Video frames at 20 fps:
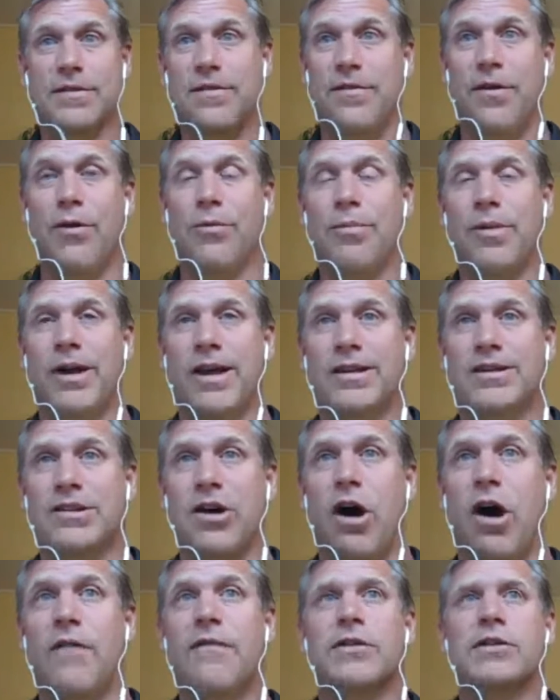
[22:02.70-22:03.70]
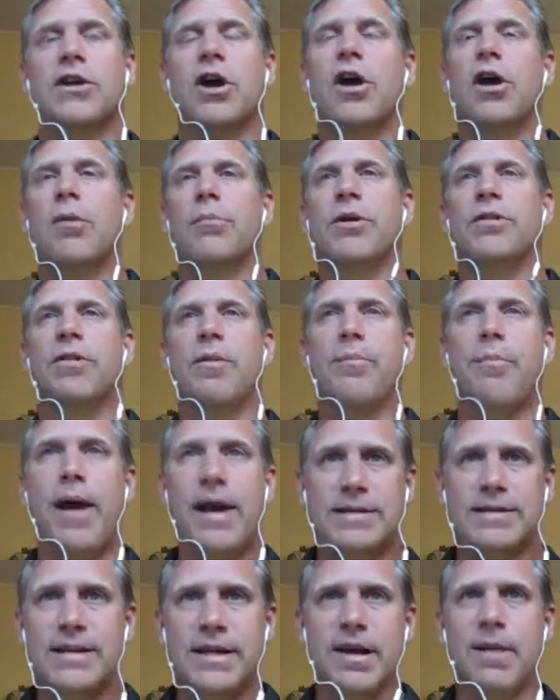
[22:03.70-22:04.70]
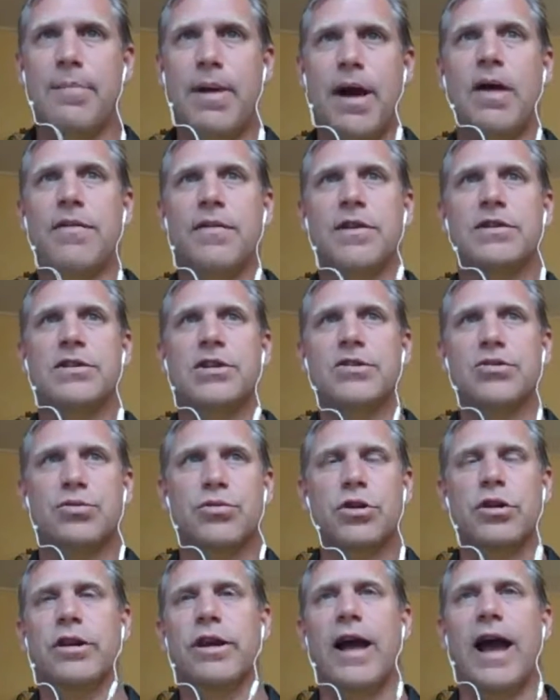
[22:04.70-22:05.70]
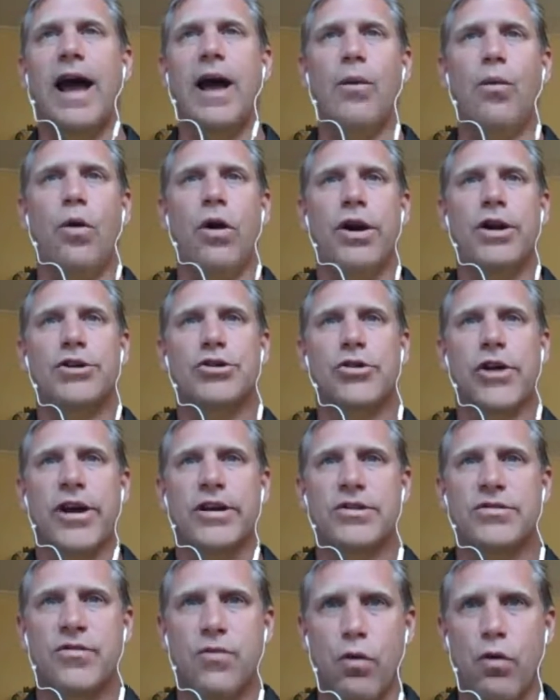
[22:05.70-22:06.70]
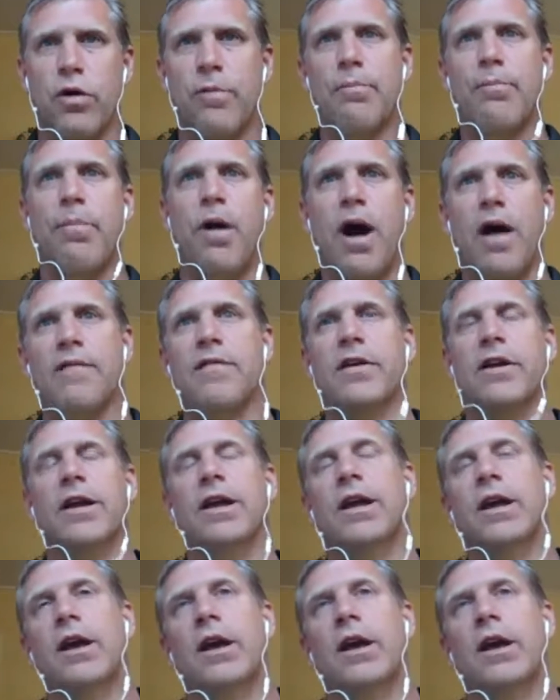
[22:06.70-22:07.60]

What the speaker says: to vote me into office. But the best thing about this is, really, I want to transform poverty.